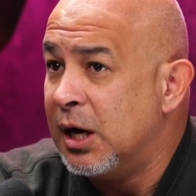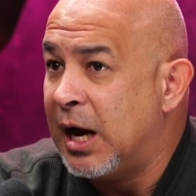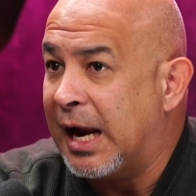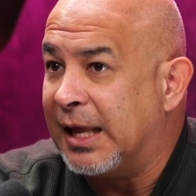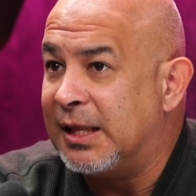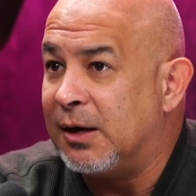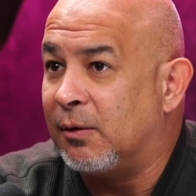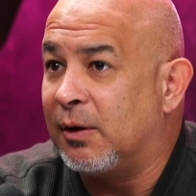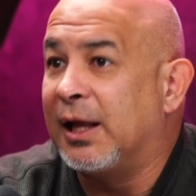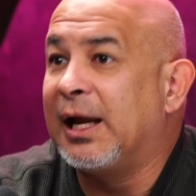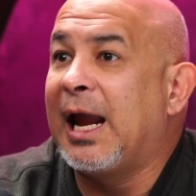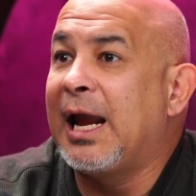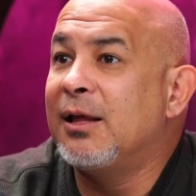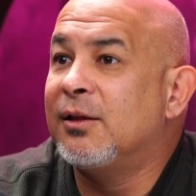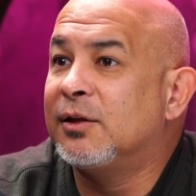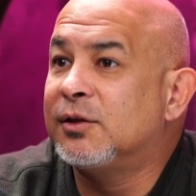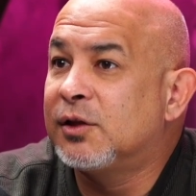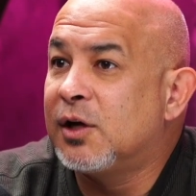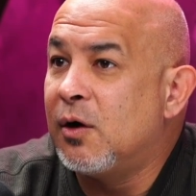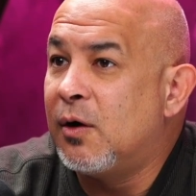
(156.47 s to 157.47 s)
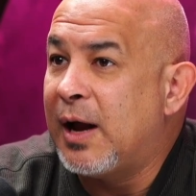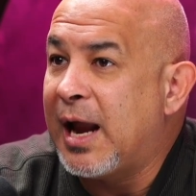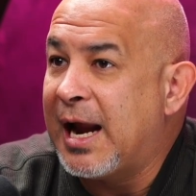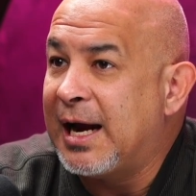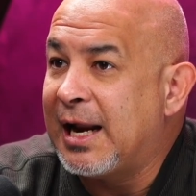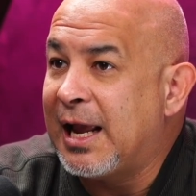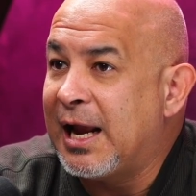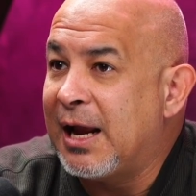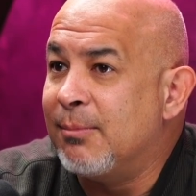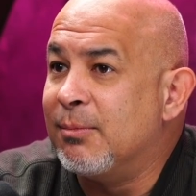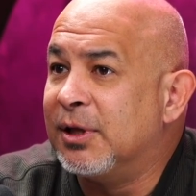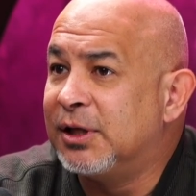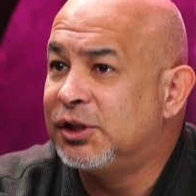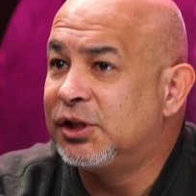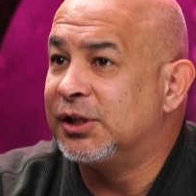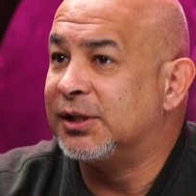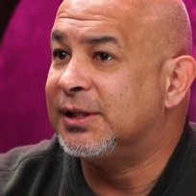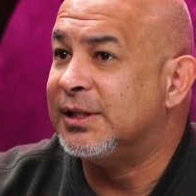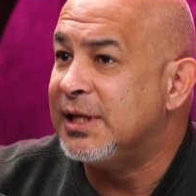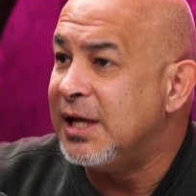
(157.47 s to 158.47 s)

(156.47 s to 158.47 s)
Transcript: And they were like, hey, let's go at 8 a.m. Let's just